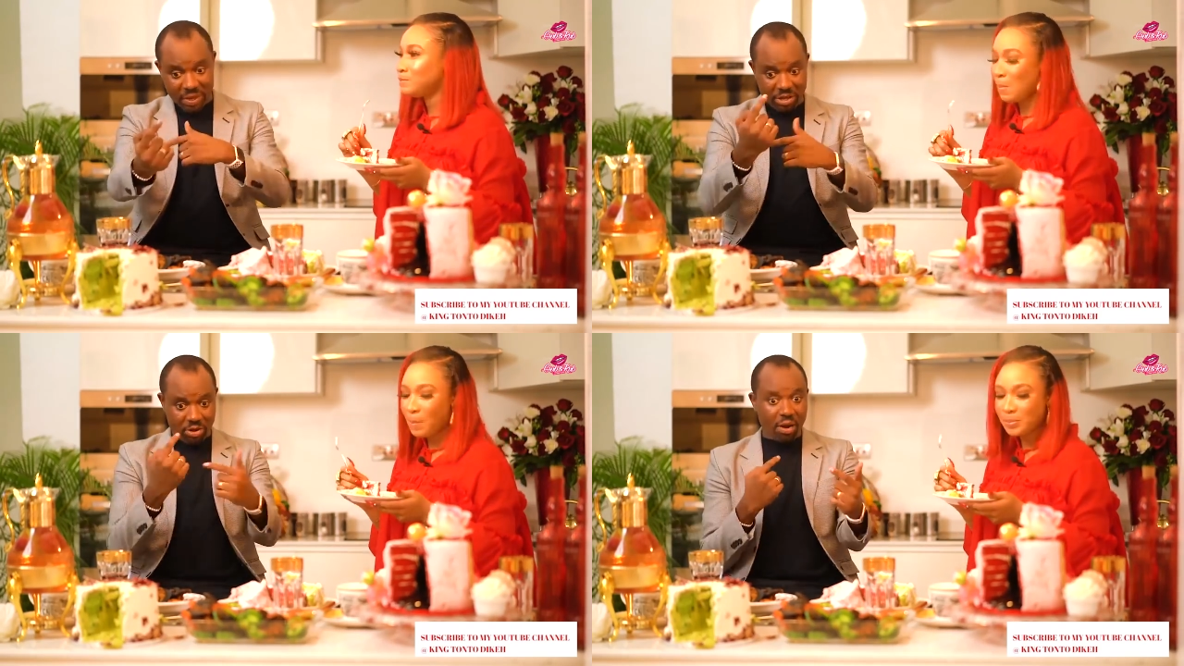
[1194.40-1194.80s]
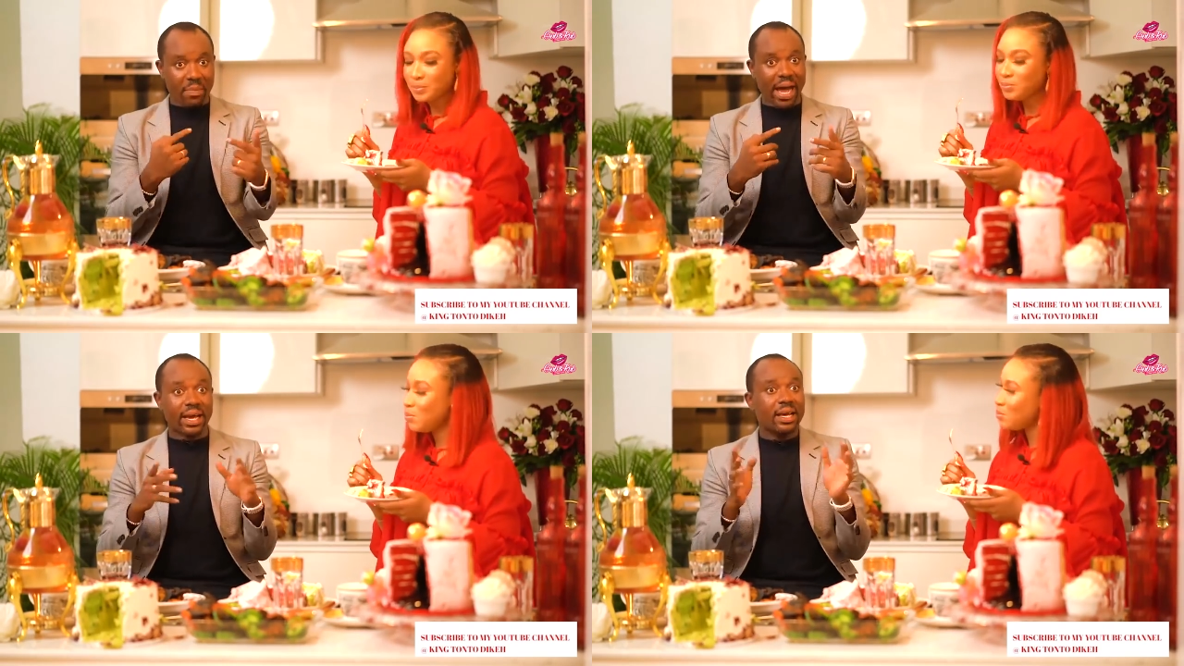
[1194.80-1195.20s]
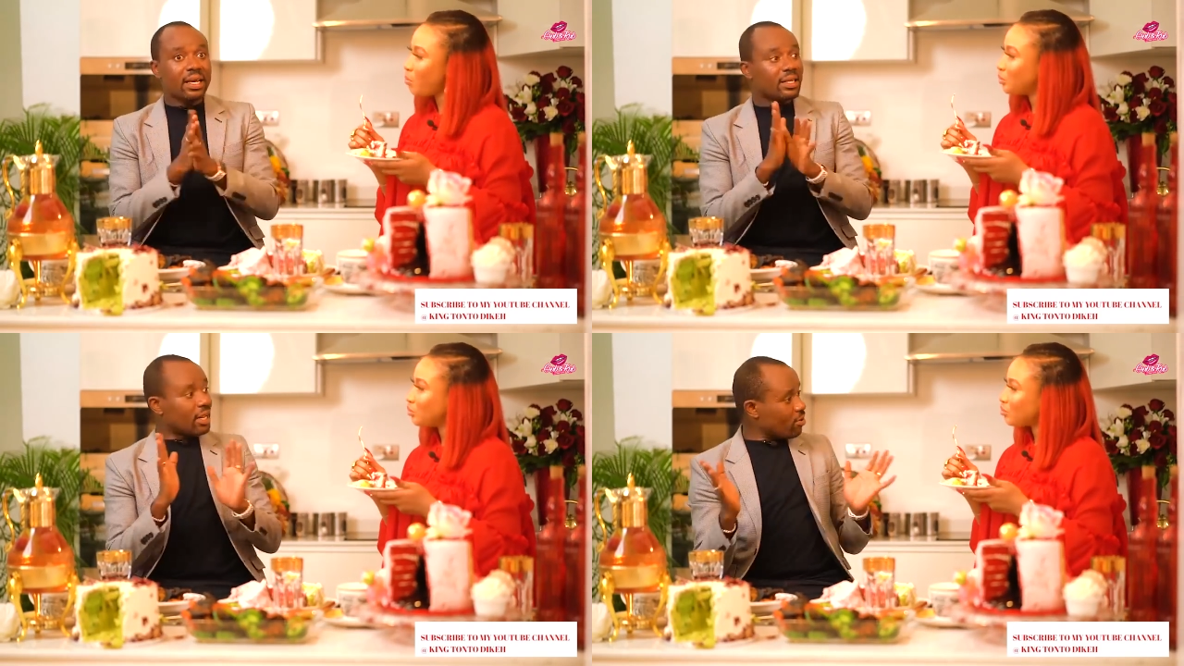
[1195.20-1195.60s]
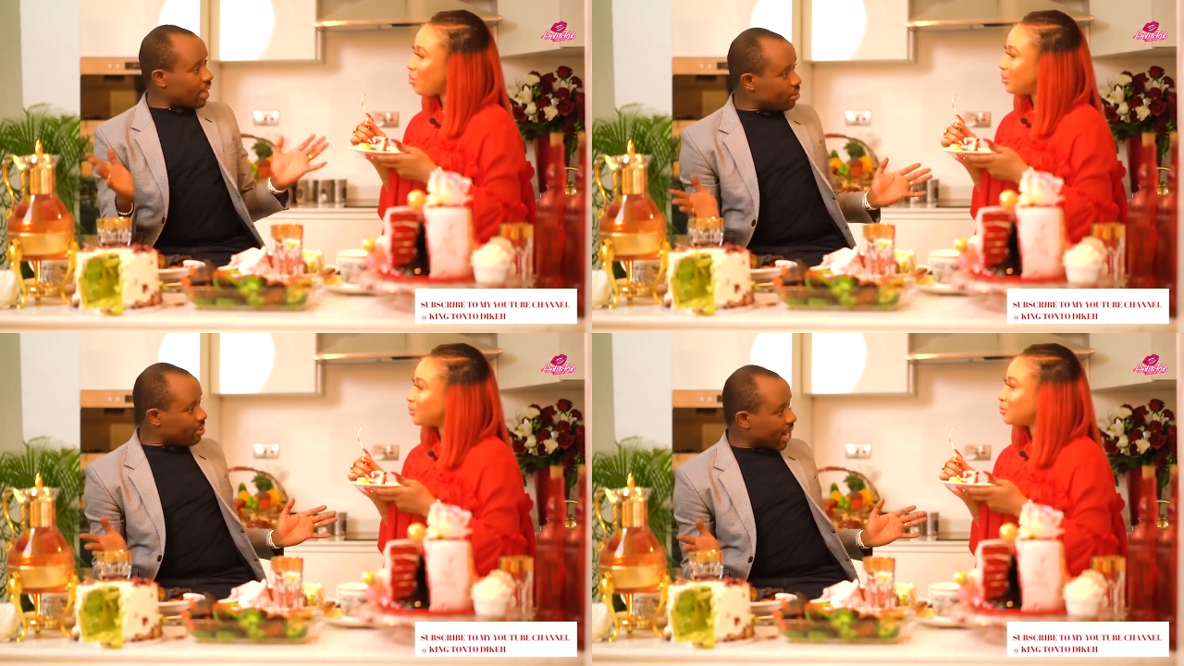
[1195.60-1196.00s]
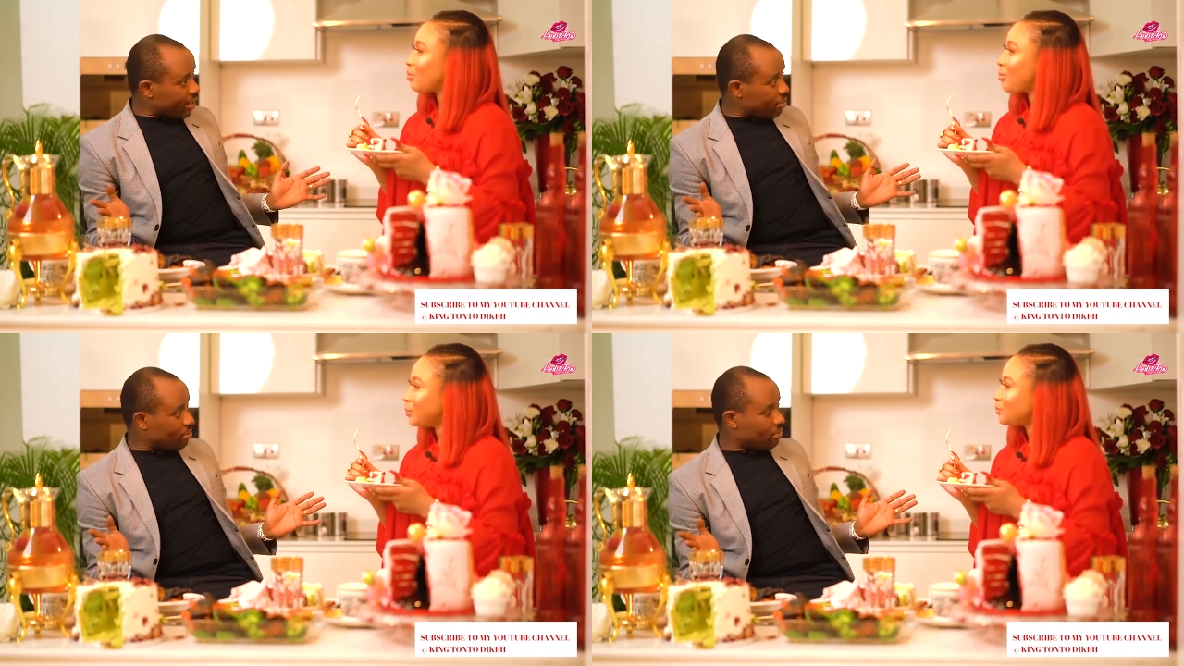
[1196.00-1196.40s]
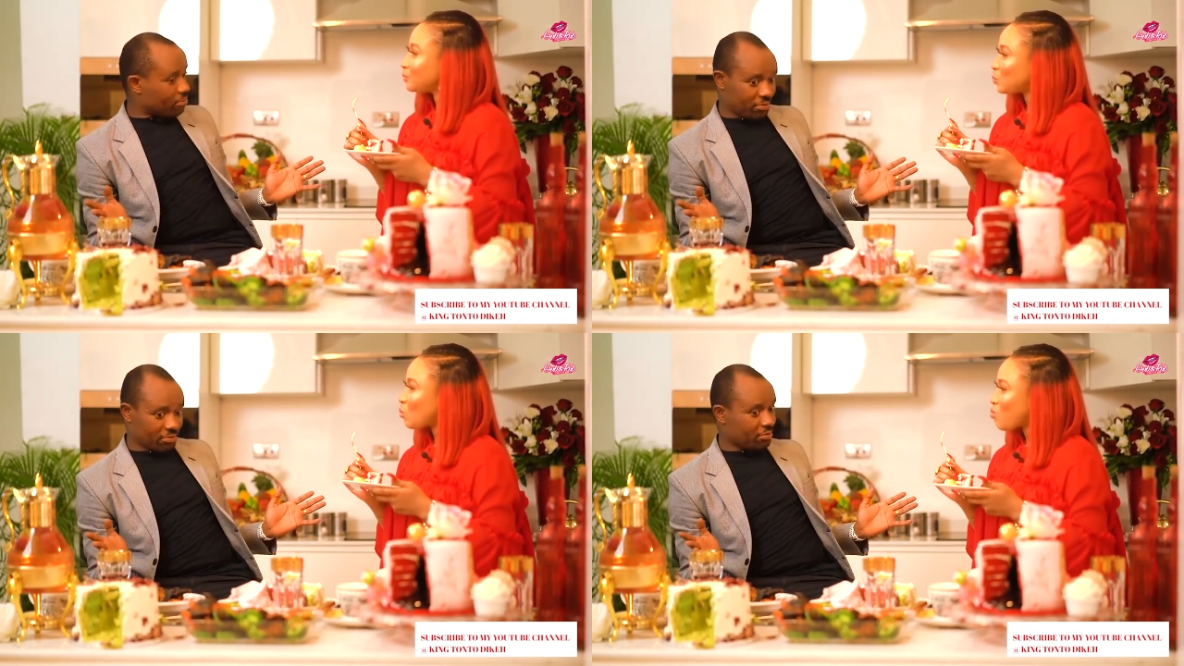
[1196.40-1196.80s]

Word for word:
Speaker 1: When you come back, they look at you like you've